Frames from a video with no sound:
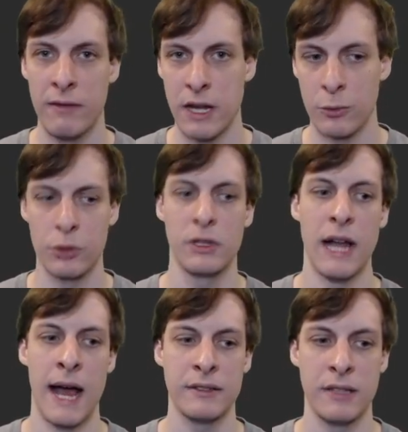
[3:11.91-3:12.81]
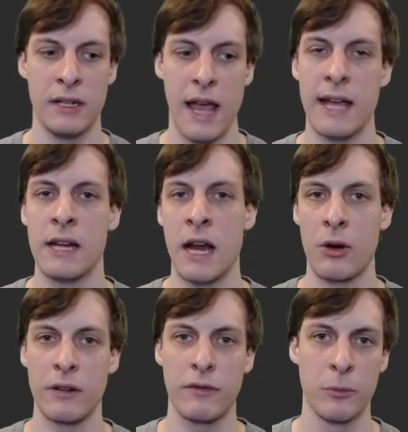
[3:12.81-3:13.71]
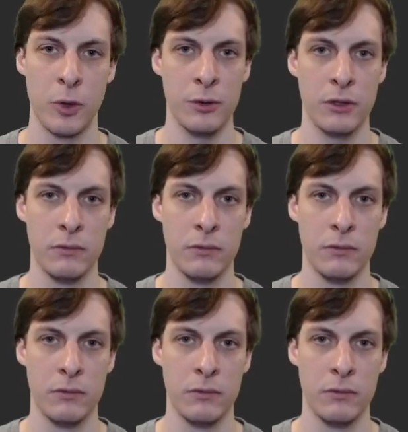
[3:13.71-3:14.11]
a root class and A inheriting from root.